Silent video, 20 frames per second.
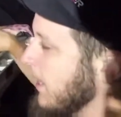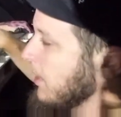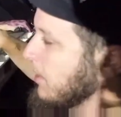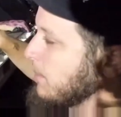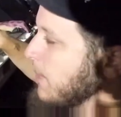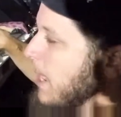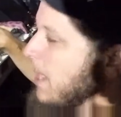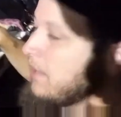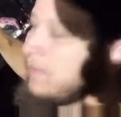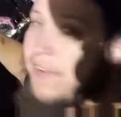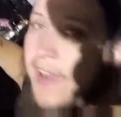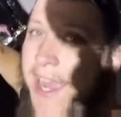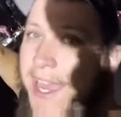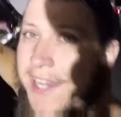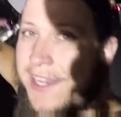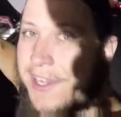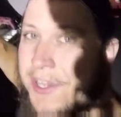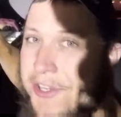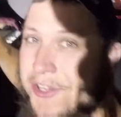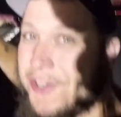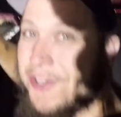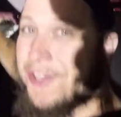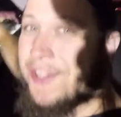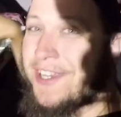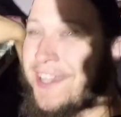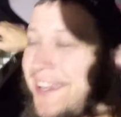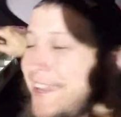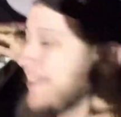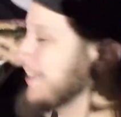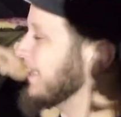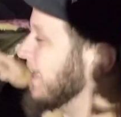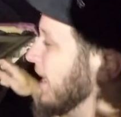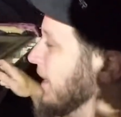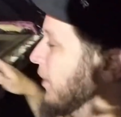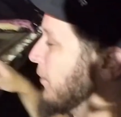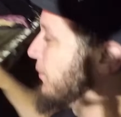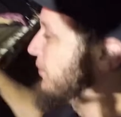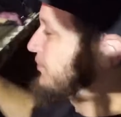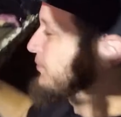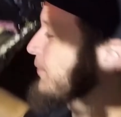to my advantage. I
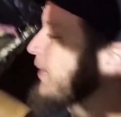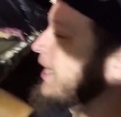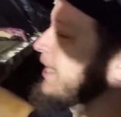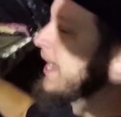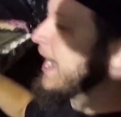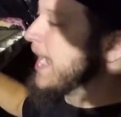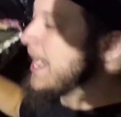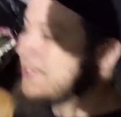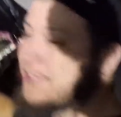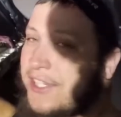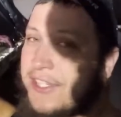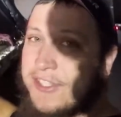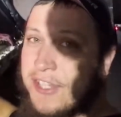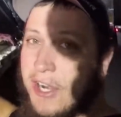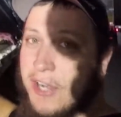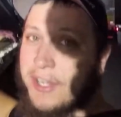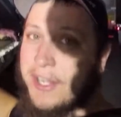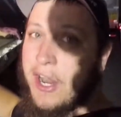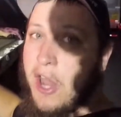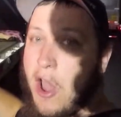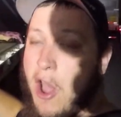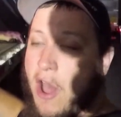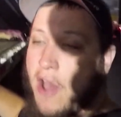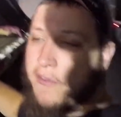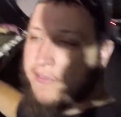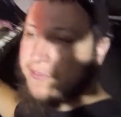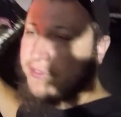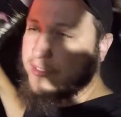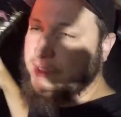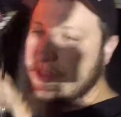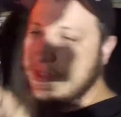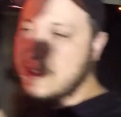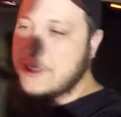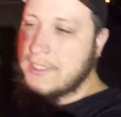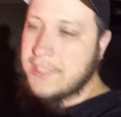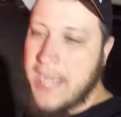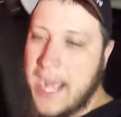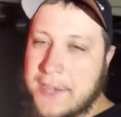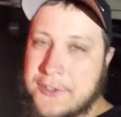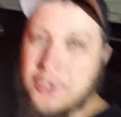know it's weird, I actually turned it off.
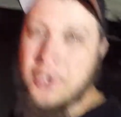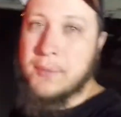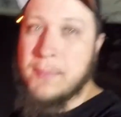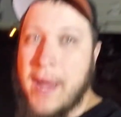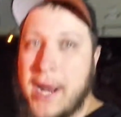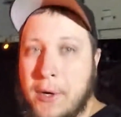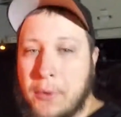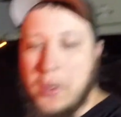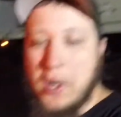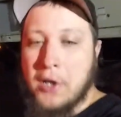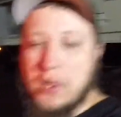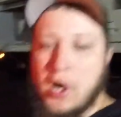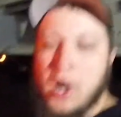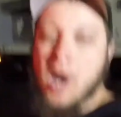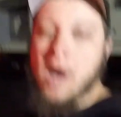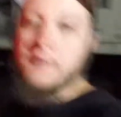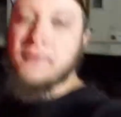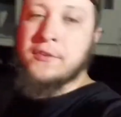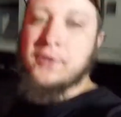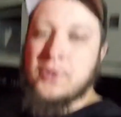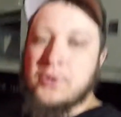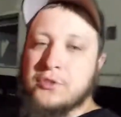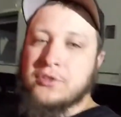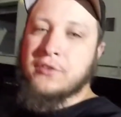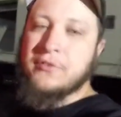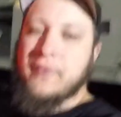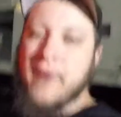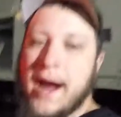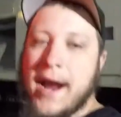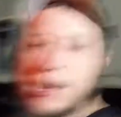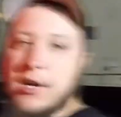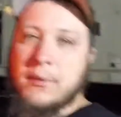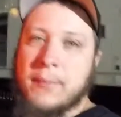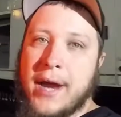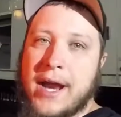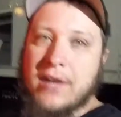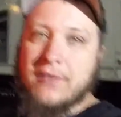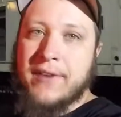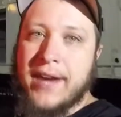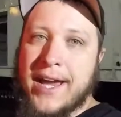I turned my grill off to use the fire to
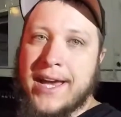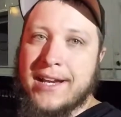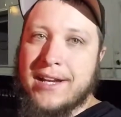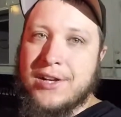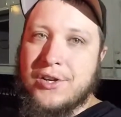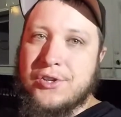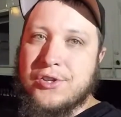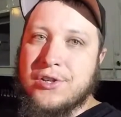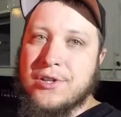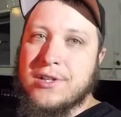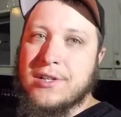my advantage.